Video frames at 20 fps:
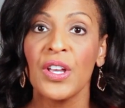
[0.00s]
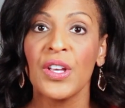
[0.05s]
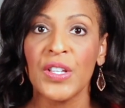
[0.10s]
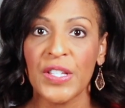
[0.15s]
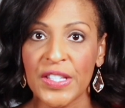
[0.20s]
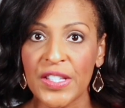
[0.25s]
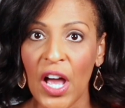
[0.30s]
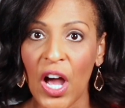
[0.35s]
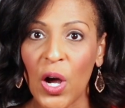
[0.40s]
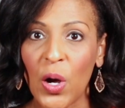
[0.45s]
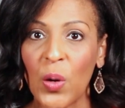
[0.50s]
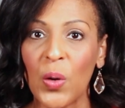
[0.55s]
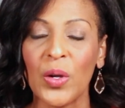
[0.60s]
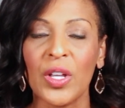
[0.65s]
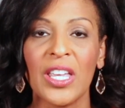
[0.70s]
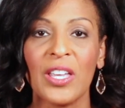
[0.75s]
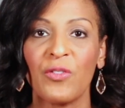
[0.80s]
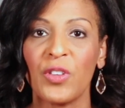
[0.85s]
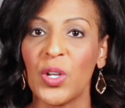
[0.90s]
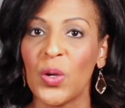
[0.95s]
So
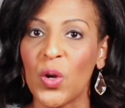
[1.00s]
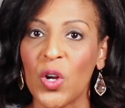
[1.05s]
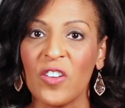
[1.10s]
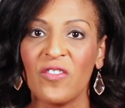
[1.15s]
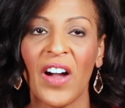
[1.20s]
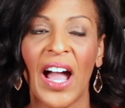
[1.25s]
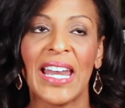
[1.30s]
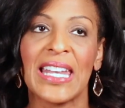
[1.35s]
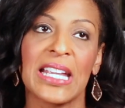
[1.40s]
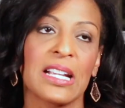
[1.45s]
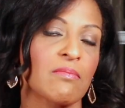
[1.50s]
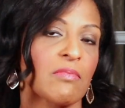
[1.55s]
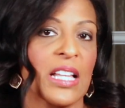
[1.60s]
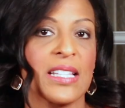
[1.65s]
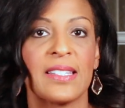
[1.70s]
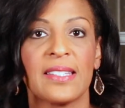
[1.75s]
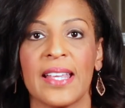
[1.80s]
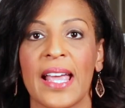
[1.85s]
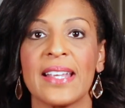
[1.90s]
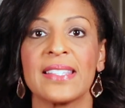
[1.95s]
if you are inviting,
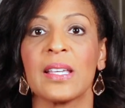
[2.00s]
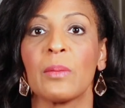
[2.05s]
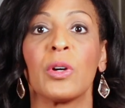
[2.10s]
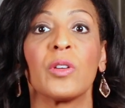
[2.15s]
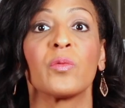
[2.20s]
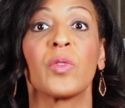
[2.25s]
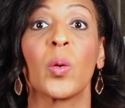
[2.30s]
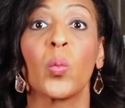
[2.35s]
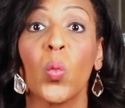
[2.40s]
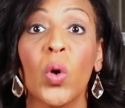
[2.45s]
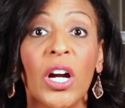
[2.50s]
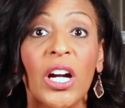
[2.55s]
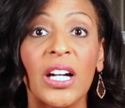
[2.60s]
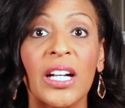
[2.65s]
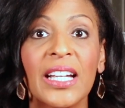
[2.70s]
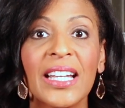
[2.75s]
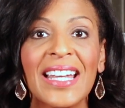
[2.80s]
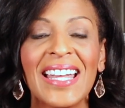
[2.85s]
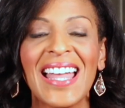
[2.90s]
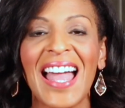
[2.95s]
let's say, someone from
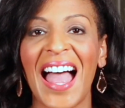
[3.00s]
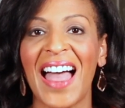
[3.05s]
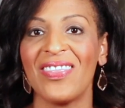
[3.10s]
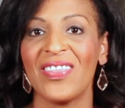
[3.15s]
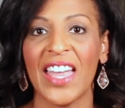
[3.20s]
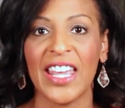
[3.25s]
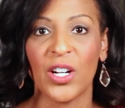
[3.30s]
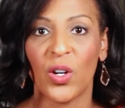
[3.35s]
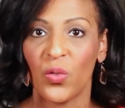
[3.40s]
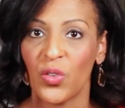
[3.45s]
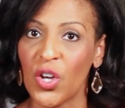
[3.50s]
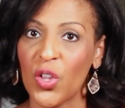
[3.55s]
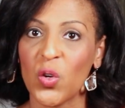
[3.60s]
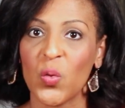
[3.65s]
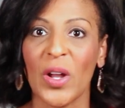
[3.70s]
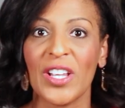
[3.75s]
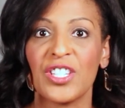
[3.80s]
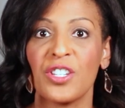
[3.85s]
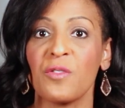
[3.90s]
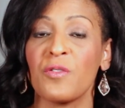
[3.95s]
work and they don't know the
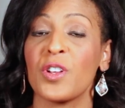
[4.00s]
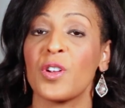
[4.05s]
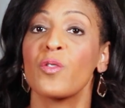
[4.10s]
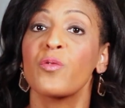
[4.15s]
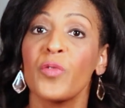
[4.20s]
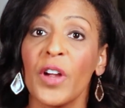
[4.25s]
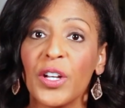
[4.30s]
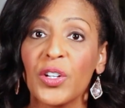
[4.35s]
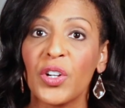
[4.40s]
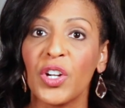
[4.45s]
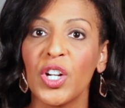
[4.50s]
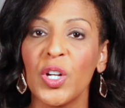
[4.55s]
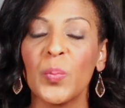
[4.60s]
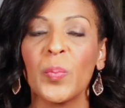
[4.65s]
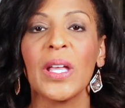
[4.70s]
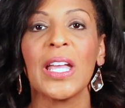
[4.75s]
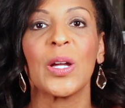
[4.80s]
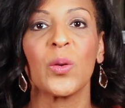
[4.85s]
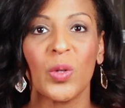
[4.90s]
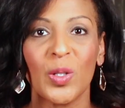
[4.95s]
rest of your friend
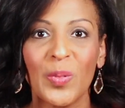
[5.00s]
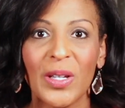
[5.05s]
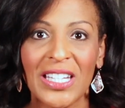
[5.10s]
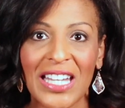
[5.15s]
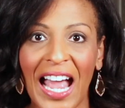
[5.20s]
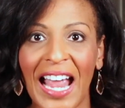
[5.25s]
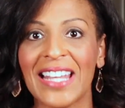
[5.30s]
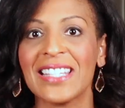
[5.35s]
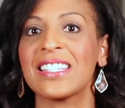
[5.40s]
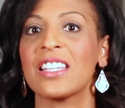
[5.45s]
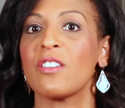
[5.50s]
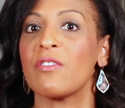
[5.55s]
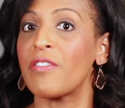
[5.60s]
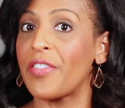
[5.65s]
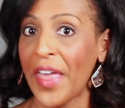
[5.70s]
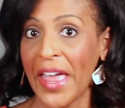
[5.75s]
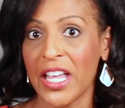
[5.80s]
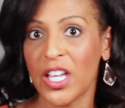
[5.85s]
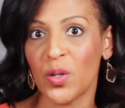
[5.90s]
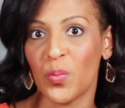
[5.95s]
group, it would be nice if
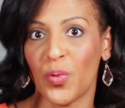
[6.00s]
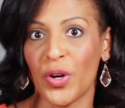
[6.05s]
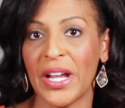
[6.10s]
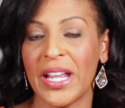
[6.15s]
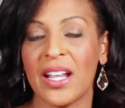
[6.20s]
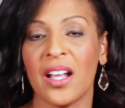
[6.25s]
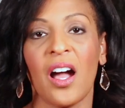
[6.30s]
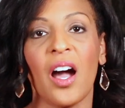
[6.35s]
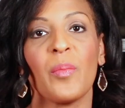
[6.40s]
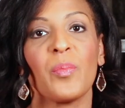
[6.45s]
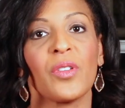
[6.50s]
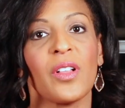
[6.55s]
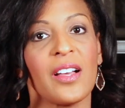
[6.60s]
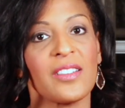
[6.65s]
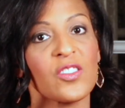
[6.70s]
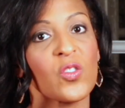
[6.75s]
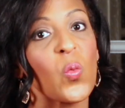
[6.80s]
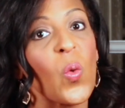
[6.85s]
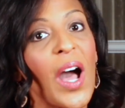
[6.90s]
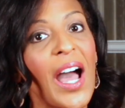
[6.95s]
they could bring a
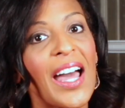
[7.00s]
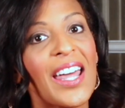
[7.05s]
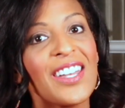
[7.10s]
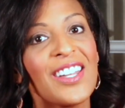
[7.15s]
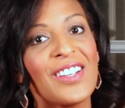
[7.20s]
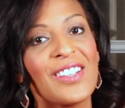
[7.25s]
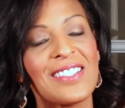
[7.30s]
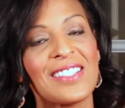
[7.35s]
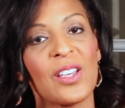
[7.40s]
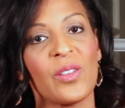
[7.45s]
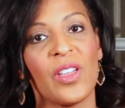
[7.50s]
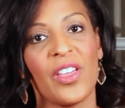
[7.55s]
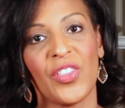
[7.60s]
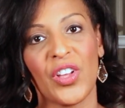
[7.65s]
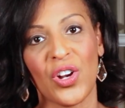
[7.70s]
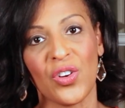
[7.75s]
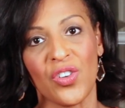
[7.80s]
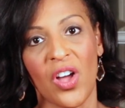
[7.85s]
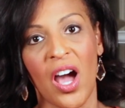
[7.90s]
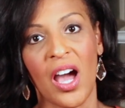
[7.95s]
plus one so that
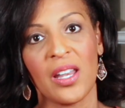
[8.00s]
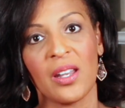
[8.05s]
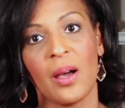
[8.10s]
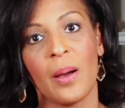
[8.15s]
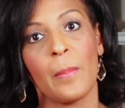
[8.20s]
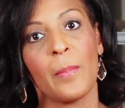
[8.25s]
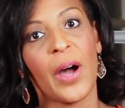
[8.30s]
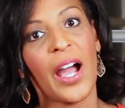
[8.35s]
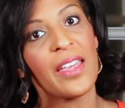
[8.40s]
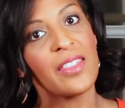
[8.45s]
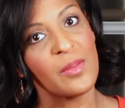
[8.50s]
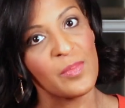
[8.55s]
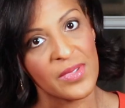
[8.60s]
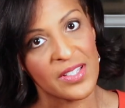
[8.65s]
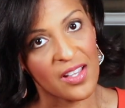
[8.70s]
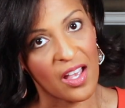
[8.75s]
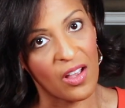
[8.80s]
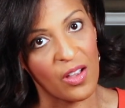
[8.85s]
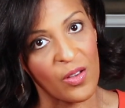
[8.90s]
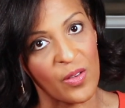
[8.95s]
they're not by
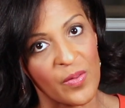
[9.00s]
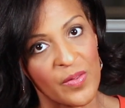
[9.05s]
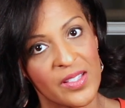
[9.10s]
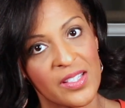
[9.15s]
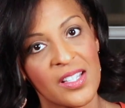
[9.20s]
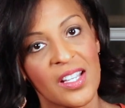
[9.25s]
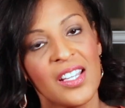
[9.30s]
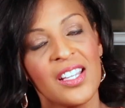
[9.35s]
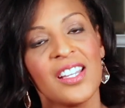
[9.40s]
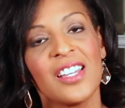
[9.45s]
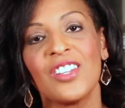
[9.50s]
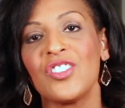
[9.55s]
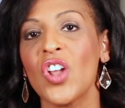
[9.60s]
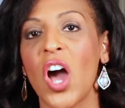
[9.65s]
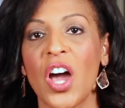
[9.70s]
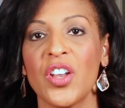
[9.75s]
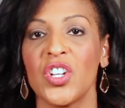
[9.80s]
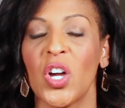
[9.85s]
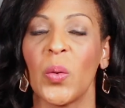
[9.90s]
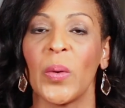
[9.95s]
themselves,
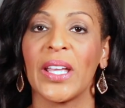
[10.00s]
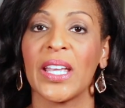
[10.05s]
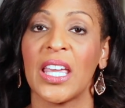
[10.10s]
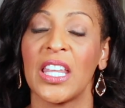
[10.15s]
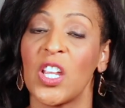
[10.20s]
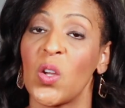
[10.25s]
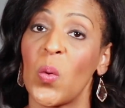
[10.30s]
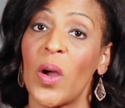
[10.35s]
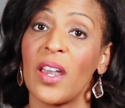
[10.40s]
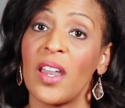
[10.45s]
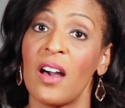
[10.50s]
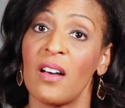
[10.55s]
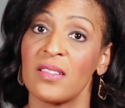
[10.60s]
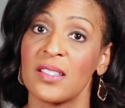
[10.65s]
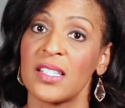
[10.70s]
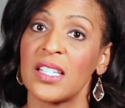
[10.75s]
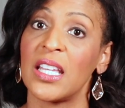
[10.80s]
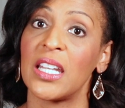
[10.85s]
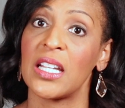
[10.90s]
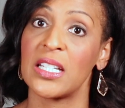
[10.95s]
not knowing anyone
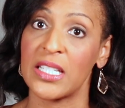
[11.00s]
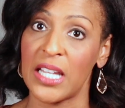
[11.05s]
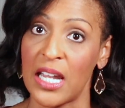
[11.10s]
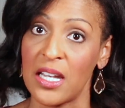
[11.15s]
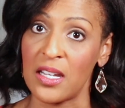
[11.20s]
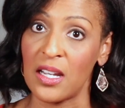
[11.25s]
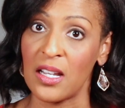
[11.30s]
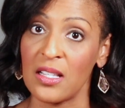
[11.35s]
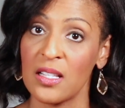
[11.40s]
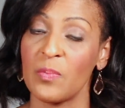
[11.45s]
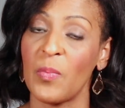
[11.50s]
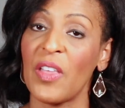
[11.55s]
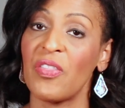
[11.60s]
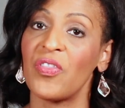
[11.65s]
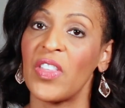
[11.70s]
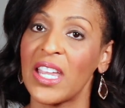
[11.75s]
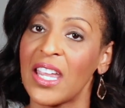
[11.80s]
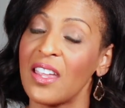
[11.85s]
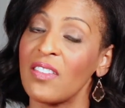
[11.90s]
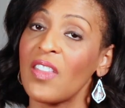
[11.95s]
else in attendance. But
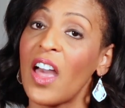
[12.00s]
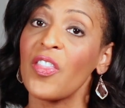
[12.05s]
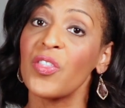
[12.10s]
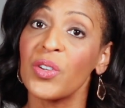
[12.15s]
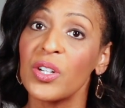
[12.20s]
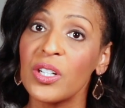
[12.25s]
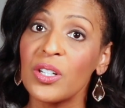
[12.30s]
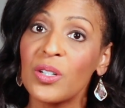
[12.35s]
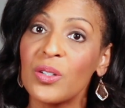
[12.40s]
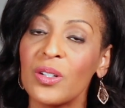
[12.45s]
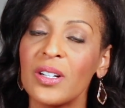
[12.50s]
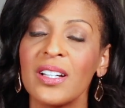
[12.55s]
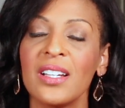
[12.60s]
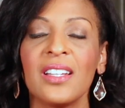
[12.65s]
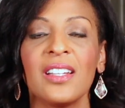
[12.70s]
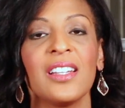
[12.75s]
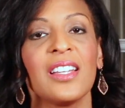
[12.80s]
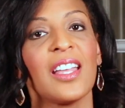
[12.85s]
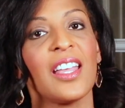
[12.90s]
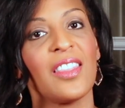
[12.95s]
thinking that through
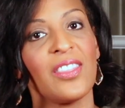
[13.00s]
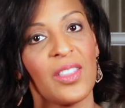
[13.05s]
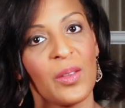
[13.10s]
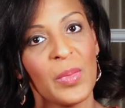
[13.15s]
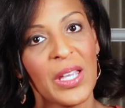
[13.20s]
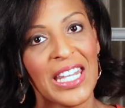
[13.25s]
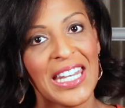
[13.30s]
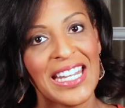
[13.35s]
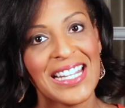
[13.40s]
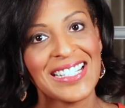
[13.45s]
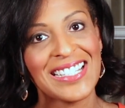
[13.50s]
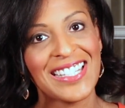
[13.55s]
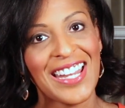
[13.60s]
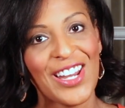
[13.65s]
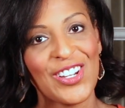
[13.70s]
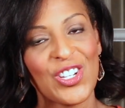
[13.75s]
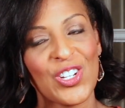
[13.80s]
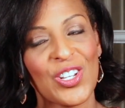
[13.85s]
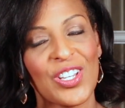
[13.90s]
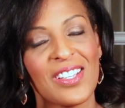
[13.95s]
in the beginning
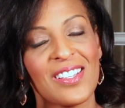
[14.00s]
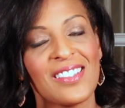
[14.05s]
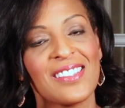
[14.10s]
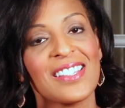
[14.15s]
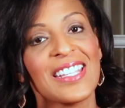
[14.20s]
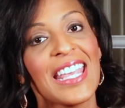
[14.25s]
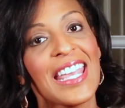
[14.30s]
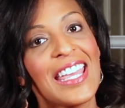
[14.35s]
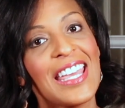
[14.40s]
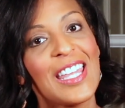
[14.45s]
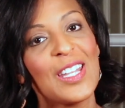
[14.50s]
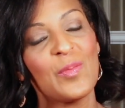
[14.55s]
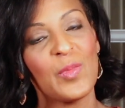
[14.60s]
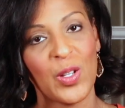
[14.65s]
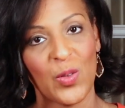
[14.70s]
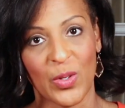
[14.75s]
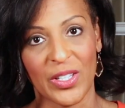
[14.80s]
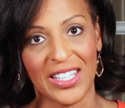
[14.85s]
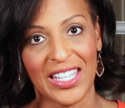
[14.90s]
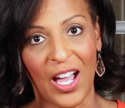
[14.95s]
stages can
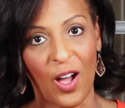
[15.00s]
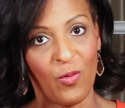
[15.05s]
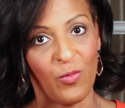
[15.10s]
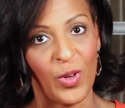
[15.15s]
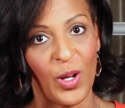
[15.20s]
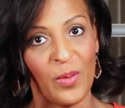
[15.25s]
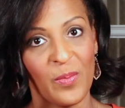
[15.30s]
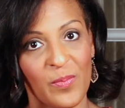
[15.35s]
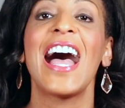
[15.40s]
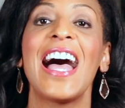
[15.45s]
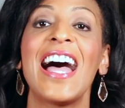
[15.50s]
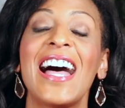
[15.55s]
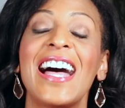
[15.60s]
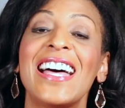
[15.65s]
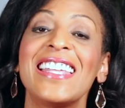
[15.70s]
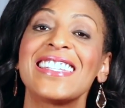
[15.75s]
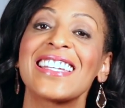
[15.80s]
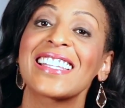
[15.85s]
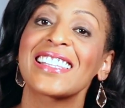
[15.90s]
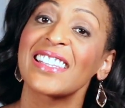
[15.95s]
be really helpful.
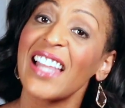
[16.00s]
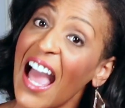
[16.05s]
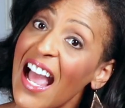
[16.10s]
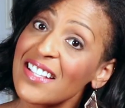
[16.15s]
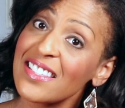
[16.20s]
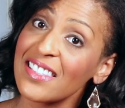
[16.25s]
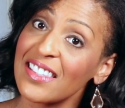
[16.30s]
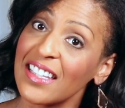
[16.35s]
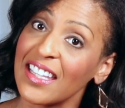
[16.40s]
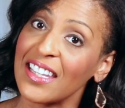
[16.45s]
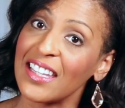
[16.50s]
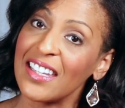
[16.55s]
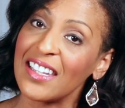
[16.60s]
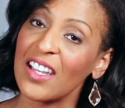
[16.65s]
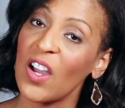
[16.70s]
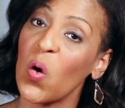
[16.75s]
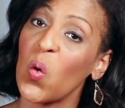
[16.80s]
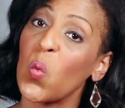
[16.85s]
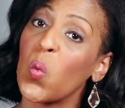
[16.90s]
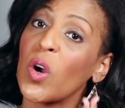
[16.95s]
And
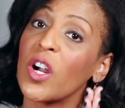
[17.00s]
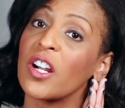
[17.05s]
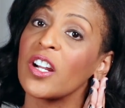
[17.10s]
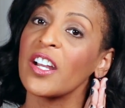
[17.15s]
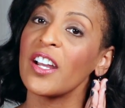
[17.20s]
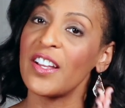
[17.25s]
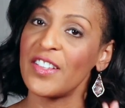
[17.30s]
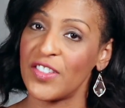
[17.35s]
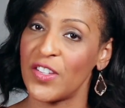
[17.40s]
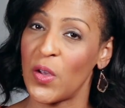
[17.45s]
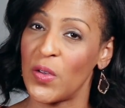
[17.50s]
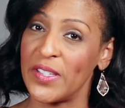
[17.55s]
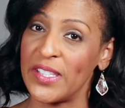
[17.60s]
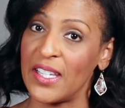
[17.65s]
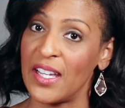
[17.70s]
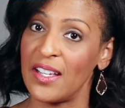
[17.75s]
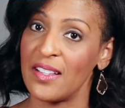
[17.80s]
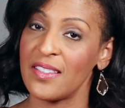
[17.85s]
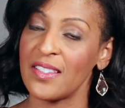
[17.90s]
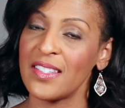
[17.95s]
lastly, work
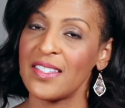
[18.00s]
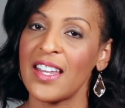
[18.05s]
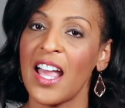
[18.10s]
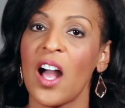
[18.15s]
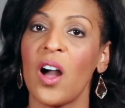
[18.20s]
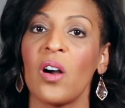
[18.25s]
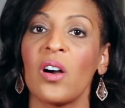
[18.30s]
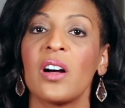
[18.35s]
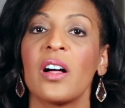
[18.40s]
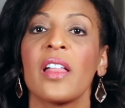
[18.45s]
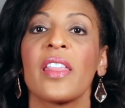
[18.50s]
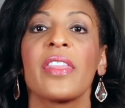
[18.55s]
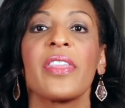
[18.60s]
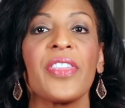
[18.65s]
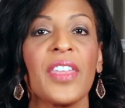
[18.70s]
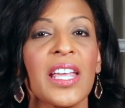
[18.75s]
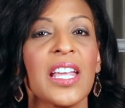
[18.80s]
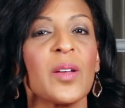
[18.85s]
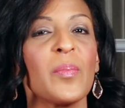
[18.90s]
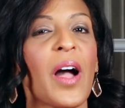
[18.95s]
associates. Now,
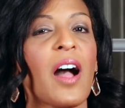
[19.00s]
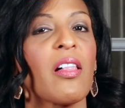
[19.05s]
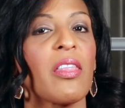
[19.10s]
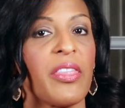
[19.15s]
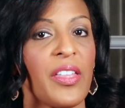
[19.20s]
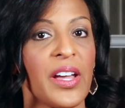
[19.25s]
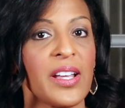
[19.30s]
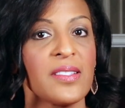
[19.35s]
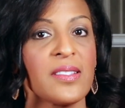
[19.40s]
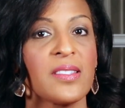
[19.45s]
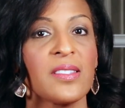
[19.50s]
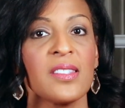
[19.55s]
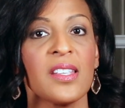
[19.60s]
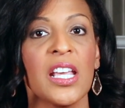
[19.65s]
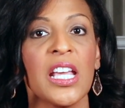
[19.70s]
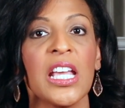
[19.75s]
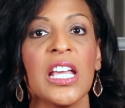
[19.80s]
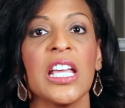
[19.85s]
think about this.